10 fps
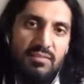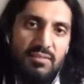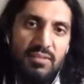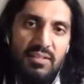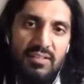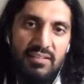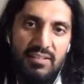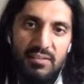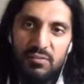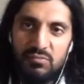right?
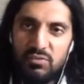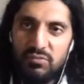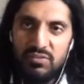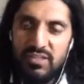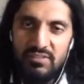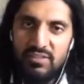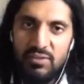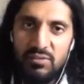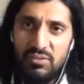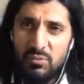It was just fantastic how
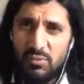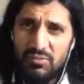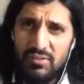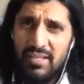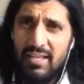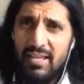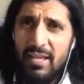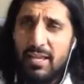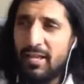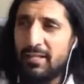easy it was.
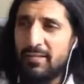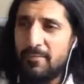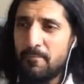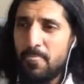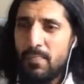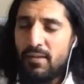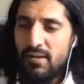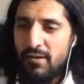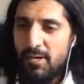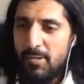And
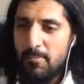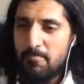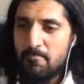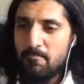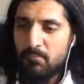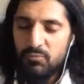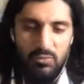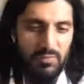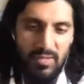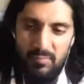
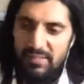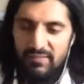so, I mean, in